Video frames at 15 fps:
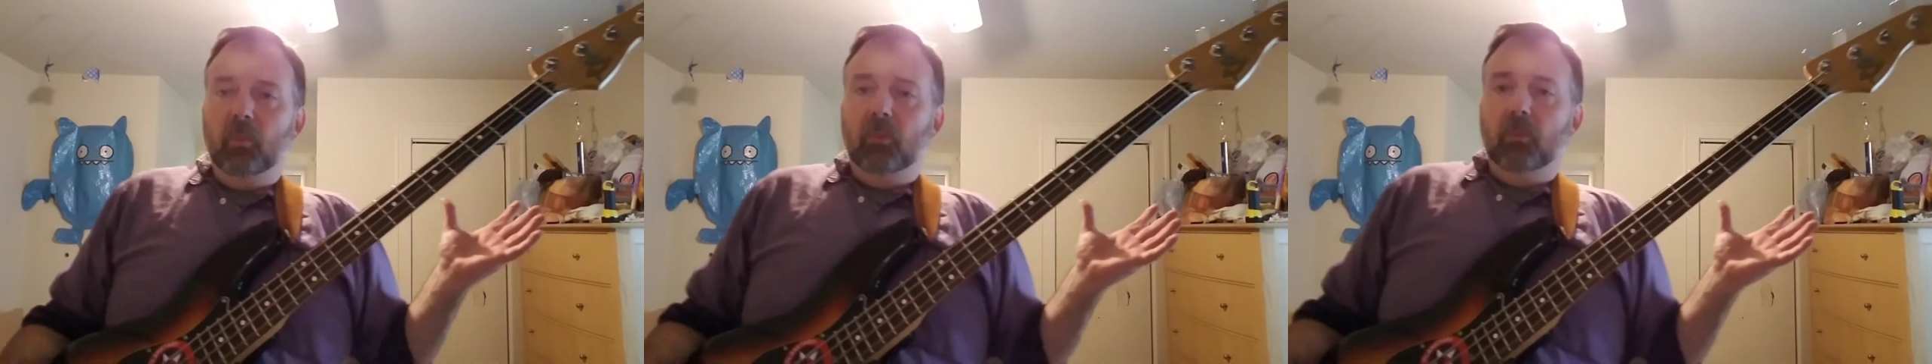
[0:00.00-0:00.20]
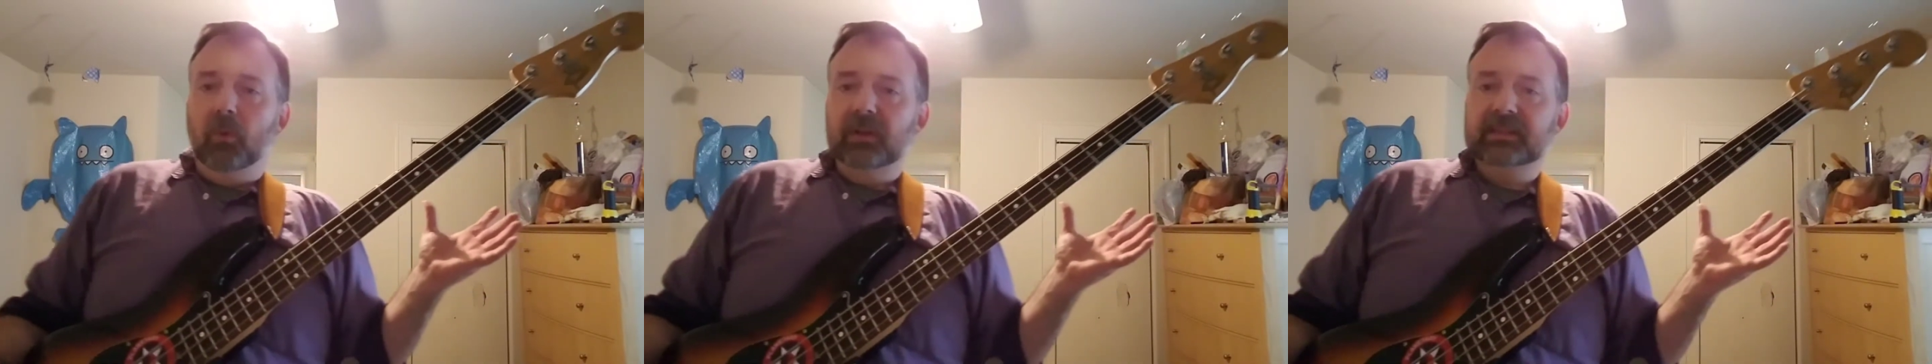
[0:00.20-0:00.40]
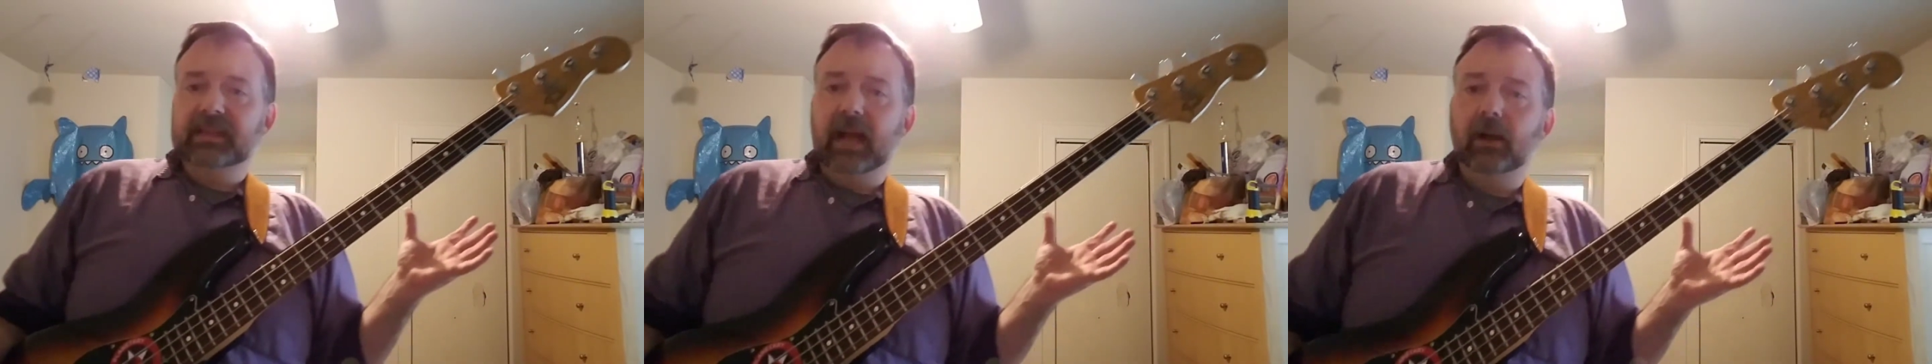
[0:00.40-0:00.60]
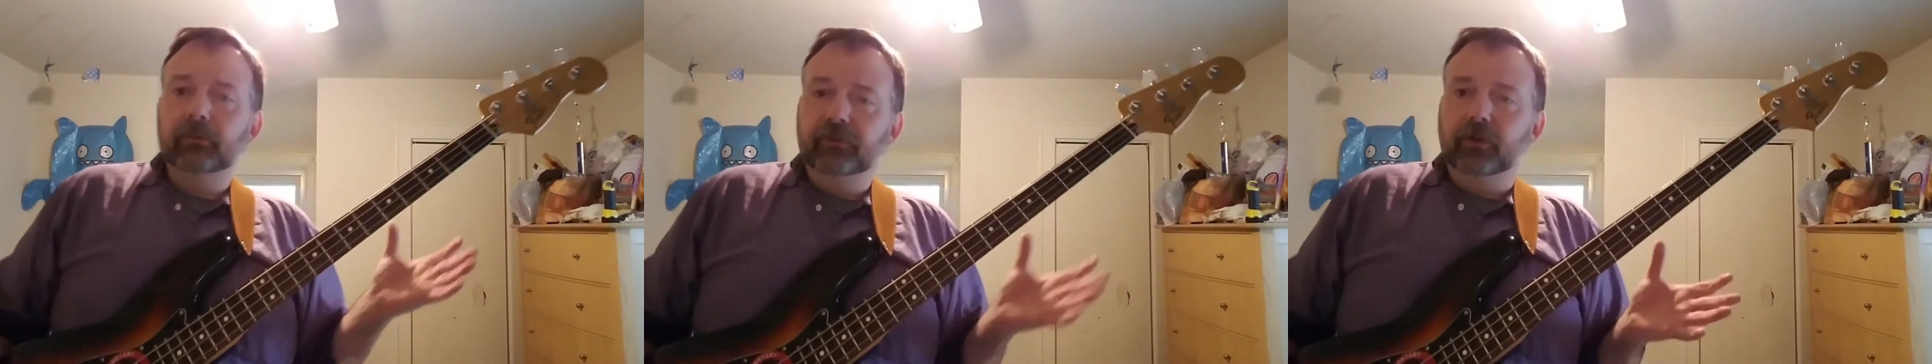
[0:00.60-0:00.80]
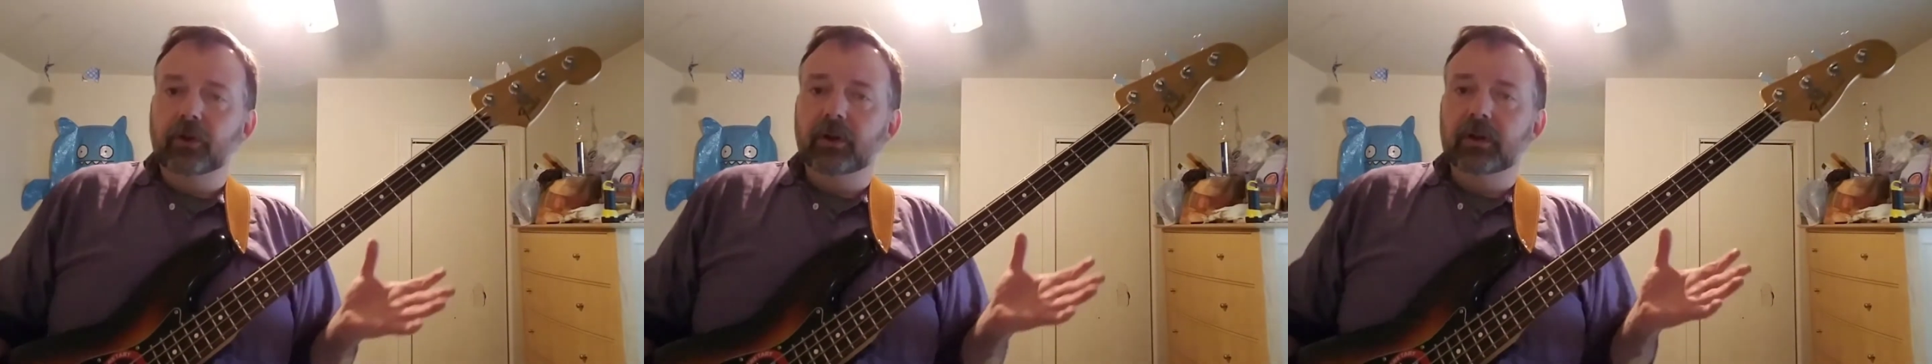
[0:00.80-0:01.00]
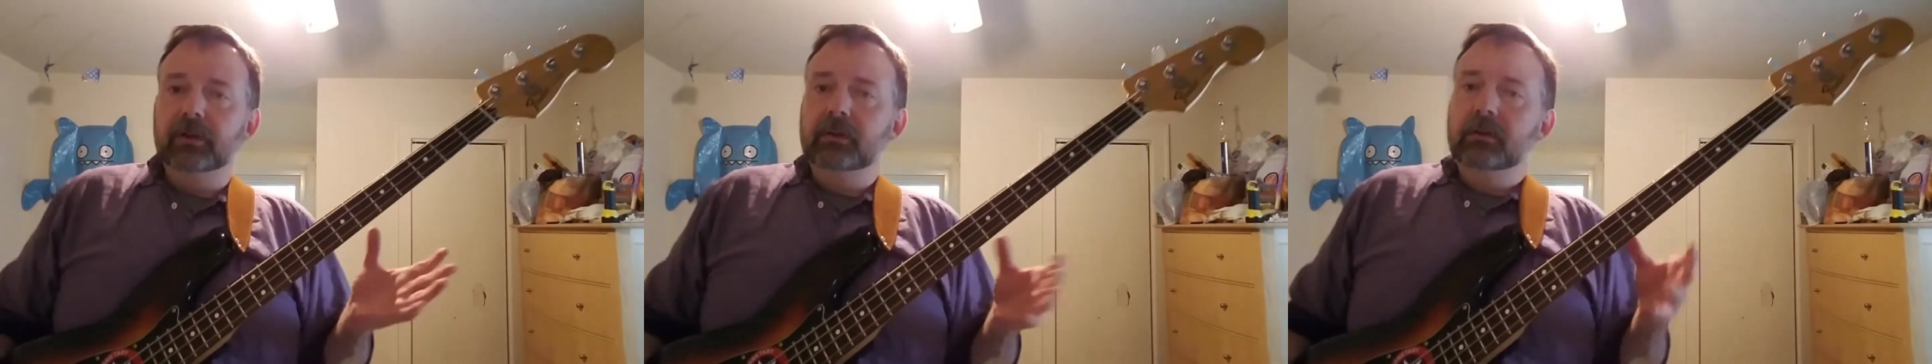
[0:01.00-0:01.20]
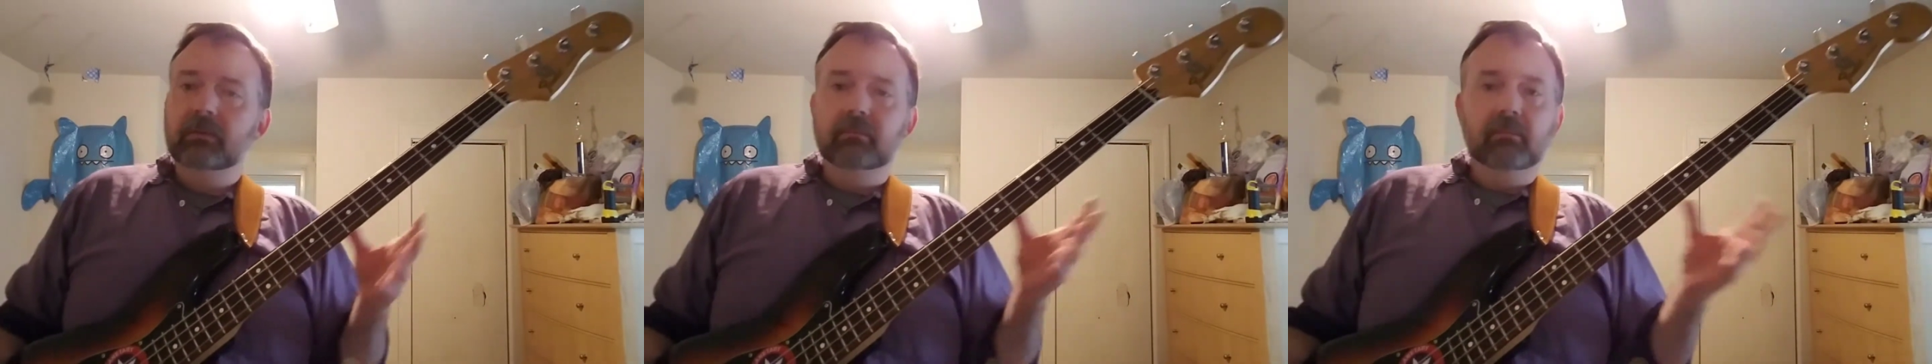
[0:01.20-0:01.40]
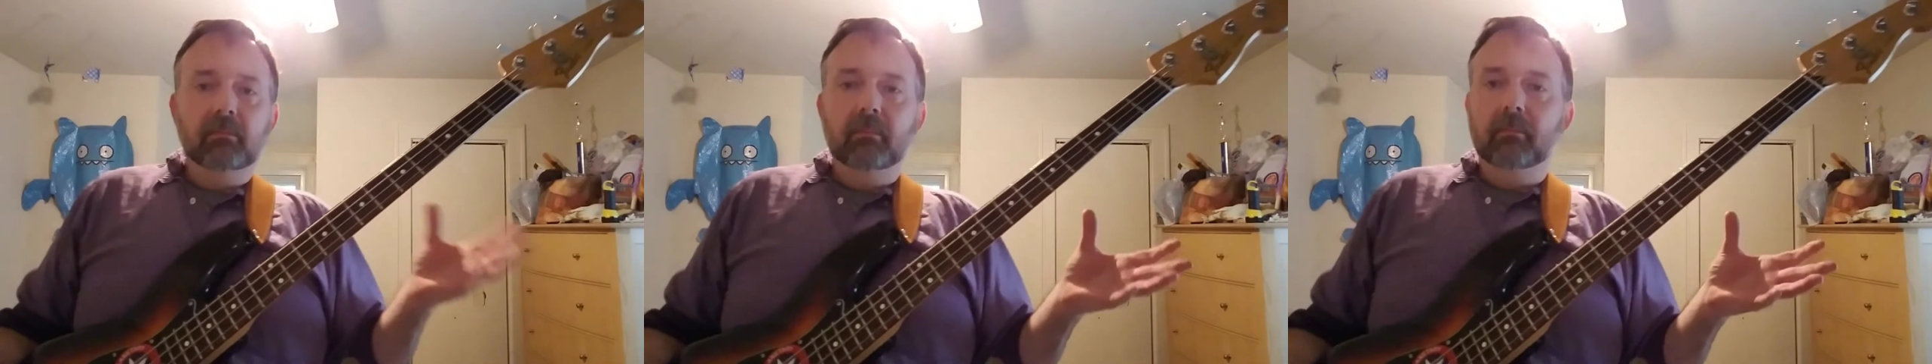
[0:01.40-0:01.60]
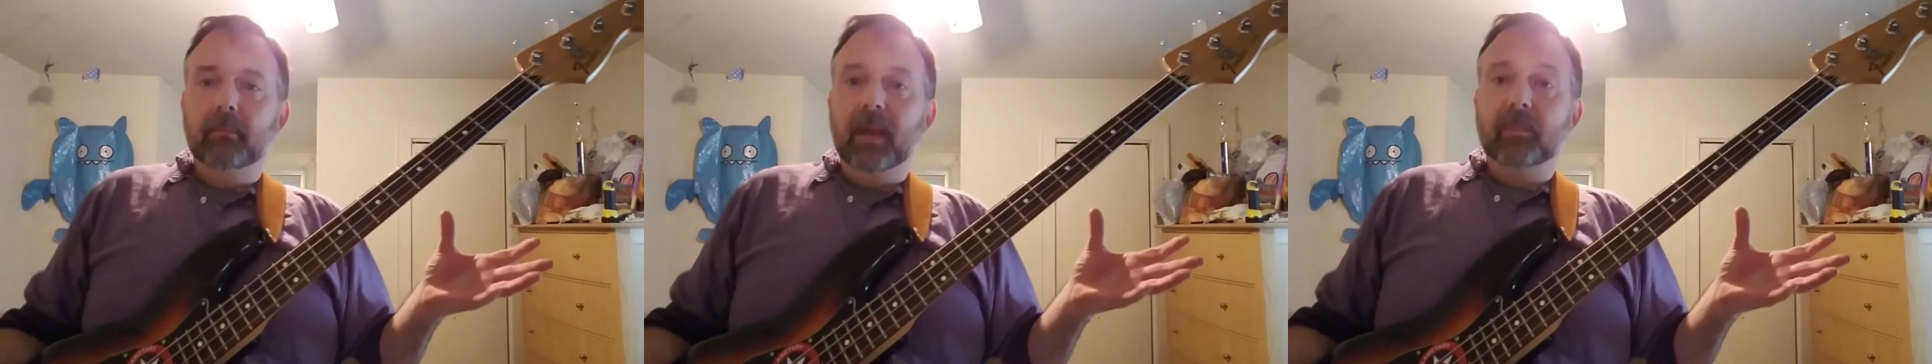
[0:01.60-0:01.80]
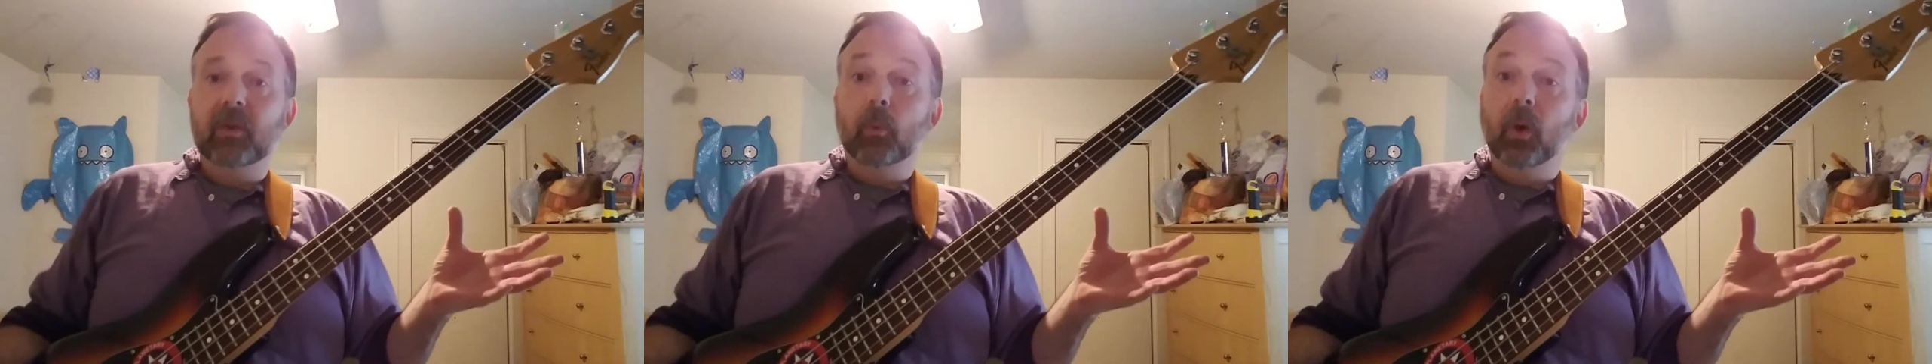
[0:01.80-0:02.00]
what sounds good,
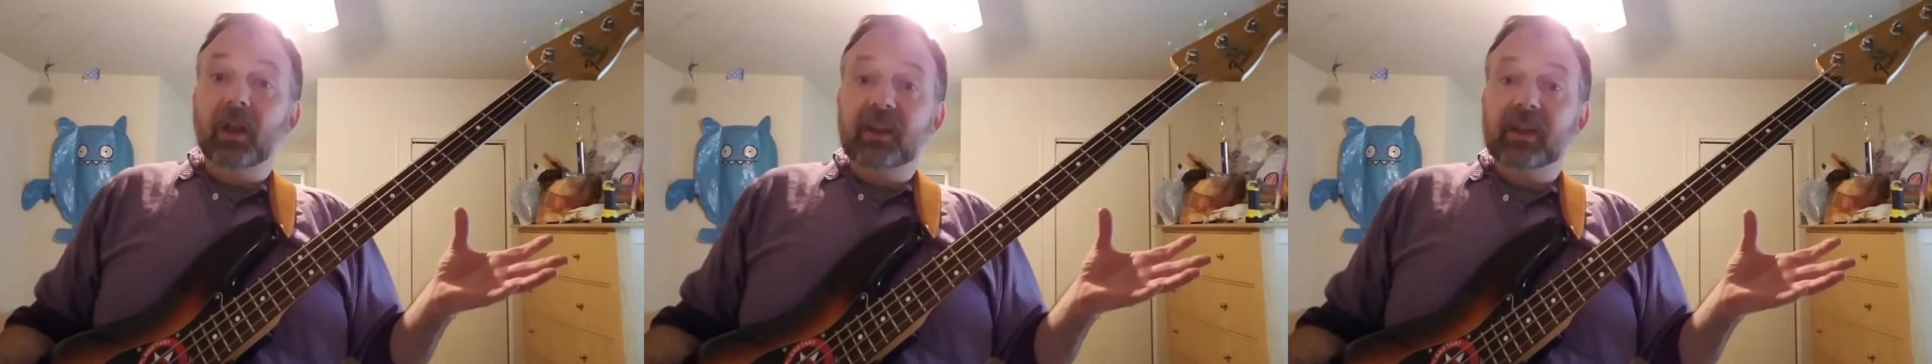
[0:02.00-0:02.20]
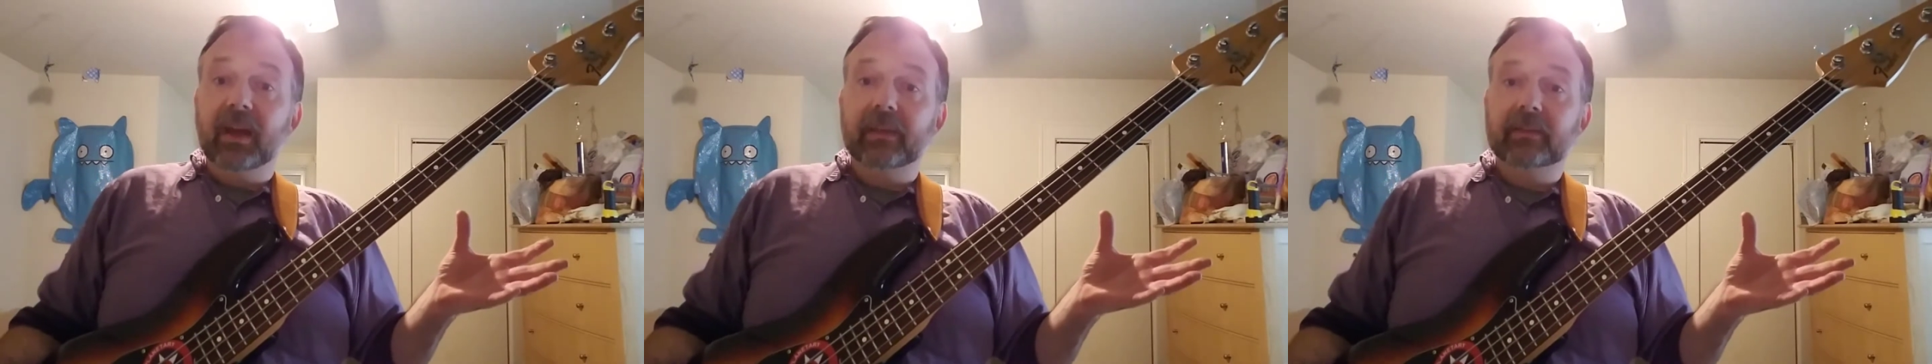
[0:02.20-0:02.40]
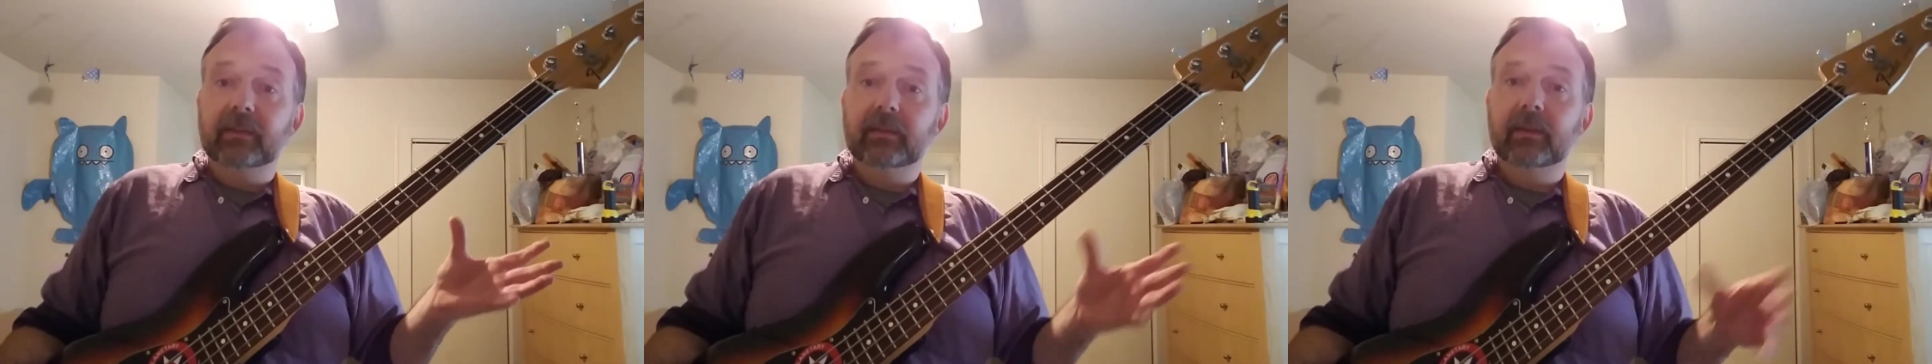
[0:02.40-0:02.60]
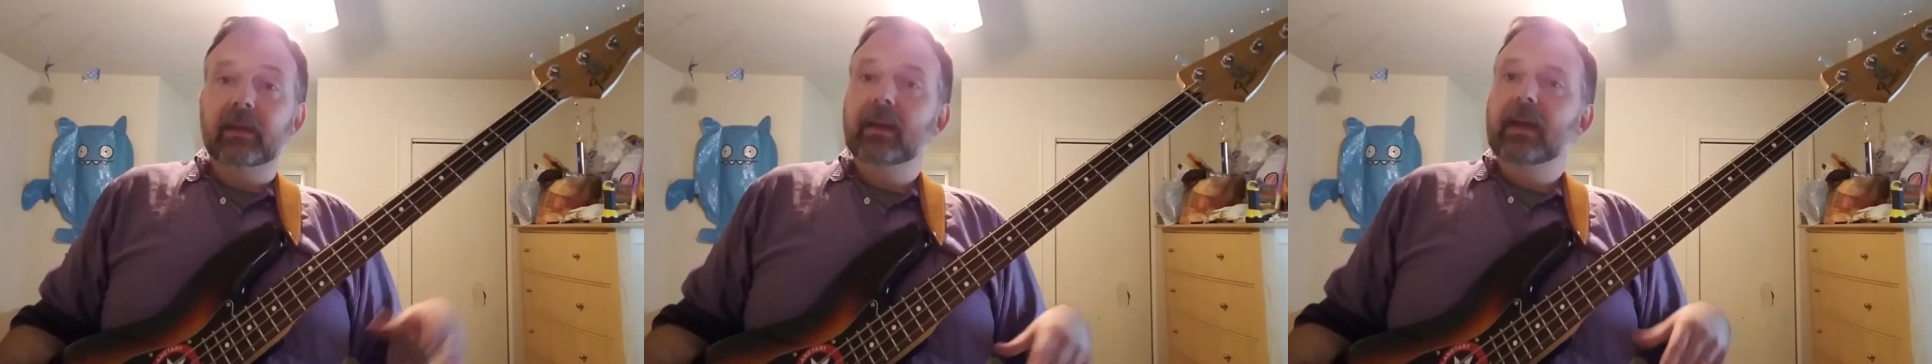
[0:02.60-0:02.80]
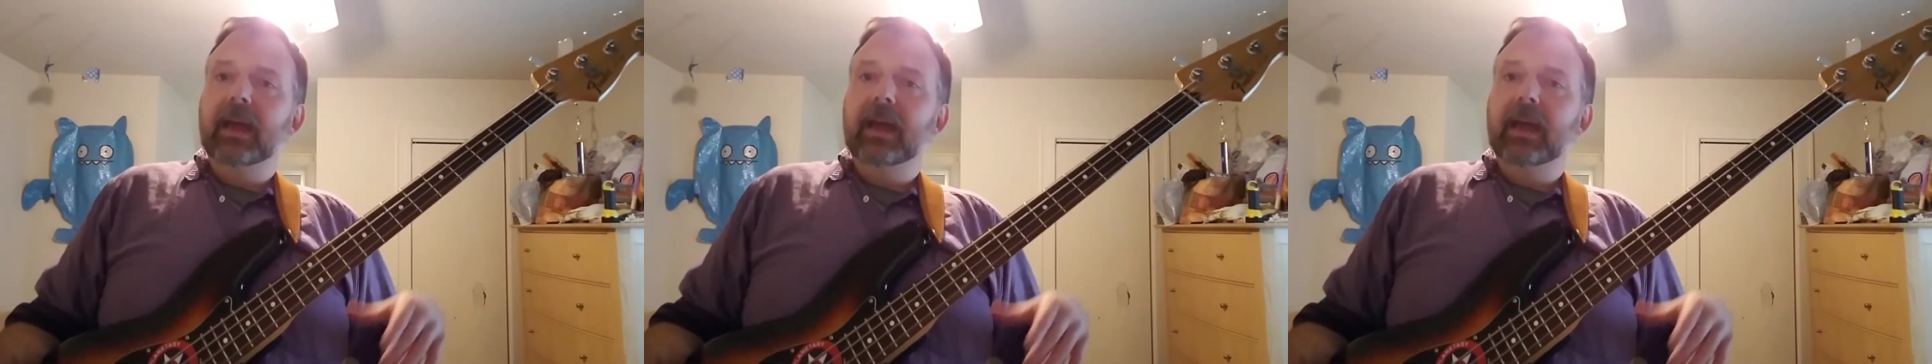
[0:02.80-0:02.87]
maybe what doesn't.